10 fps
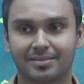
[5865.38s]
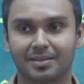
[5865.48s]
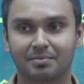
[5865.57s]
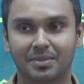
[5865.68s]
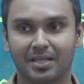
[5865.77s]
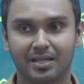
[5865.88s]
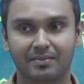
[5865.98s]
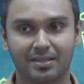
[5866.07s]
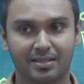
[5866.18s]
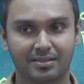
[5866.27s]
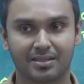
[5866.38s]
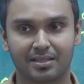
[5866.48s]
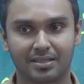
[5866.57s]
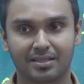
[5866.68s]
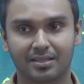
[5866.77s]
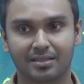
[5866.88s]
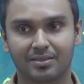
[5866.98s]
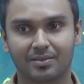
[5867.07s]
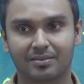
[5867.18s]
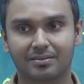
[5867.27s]
behaving nicely.
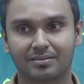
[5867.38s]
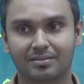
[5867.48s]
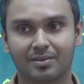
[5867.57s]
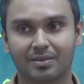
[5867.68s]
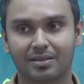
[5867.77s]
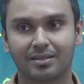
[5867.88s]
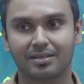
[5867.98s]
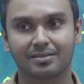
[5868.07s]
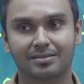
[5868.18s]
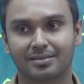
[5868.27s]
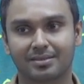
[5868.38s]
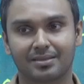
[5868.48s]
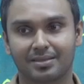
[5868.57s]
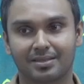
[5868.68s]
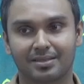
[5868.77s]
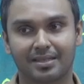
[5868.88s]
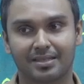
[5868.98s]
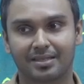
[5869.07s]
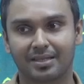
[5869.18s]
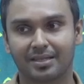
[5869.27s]
Not gonna
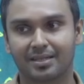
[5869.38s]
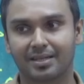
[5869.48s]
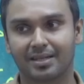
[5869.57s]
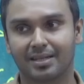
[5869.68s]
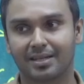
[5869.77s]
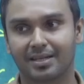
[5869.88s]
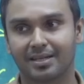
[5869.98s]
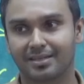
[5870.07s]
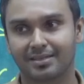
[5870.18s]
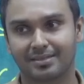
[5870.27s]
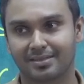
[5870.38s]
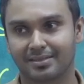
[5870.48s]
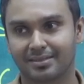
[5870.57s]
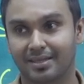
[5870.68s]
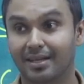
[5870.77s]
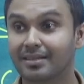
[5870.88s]
let it. Huh?